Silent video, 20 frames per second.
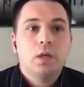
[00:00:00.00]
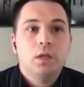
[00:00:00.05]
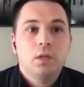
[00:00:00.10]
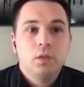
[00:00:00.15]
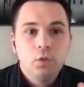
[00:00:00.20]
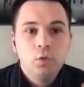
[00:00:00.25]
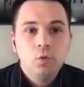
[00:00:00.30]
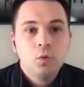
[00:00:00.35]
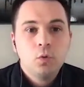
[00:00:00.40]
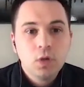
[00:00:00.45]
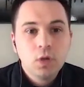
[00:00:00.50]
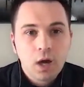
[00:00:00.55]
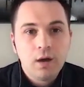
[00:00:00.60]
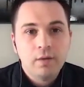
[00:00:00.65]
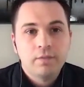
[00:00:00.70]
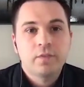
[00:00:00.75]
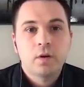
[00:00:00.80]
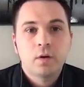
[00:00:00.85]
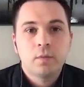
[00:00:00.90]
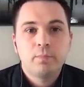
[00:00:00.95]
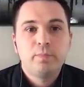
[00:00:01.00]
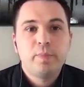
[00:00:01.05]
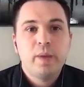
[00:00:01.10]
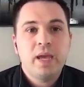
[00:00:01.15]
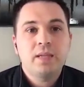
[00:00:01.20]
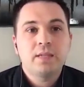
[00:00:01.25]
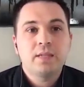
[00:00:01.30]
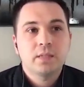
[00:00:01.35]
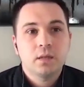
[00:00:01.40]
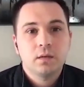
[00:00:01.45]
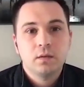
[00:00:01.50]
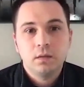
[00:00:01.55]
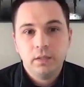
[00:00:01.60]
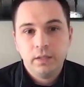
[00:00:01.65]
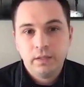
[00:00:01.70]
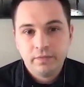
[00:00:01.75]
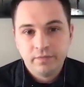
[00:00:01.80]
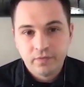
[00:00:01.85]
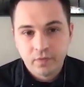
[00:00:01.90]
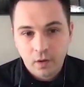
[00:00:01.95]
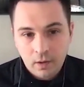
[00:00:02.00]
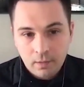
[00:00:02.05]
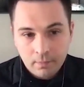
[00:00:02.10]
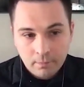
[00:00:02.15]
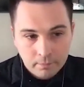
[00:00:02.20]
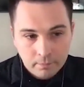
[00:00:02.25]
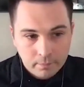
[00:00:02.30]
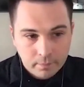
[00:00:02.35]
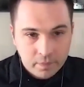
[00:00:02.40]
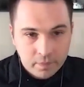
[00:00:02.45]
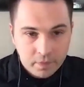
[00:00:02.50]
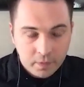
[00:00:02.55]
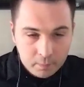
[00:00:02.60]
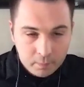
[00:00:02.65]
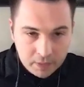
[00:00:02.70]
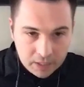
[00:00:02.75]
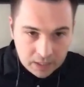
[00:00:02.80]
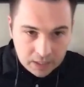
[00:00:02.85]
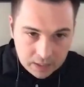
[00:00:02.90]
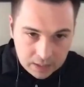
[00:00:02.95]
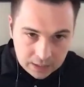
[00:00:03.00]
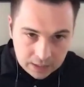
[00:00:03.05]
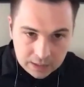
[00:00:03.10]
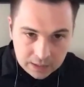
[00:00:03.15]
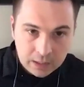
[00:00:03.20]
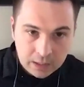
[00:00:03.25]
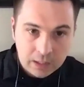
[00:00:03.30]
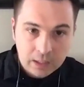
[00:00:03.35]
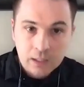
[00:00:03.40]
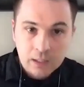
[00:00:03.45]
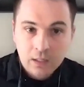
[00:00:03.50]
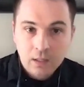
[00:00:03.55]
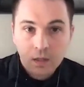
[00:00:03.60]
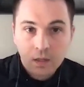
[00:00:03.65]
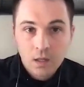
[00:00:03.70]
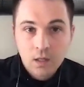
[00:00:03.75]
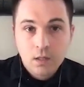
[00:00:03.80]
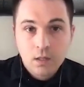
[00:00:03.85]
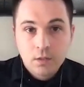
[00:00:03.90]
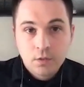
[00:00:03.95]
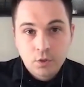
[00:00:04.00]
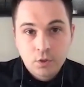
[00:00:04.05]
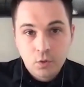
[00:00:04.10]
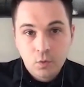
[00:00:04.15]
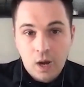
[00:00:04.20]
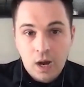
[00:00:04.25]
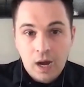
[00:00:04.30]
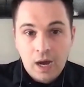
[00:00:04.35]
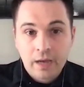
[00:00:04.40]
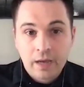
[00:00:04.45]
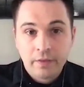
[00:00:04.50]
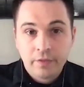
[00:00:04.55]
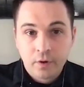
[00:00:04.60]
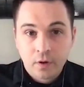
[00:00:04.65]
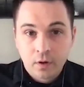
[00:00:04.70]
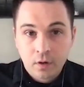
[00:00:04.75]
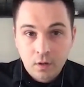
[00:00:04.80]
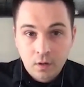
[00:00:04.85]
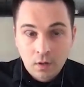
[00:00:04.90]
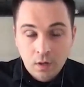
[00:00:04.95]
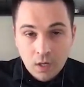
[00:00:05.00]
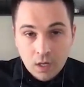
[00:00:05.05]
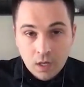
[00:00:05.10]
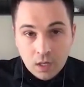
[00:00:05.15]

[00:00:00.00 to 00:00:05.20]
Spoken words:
you cover basically from the beginning to either